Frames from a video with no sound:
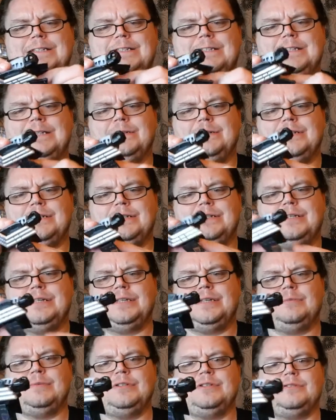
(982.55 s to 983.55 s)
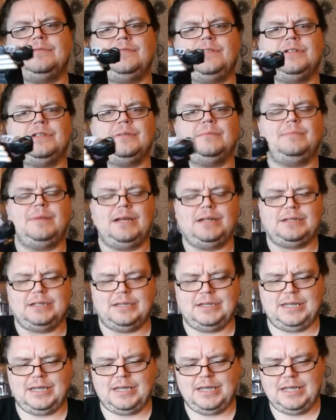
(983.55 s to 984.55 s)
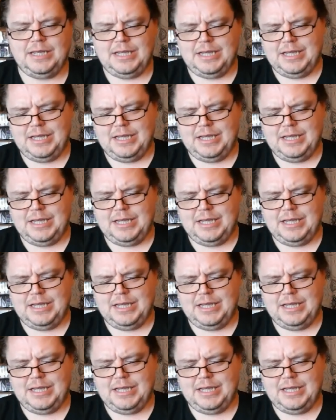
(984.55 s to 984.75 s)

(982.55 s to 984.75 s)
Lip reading: There we are. And then we just fold them back like that.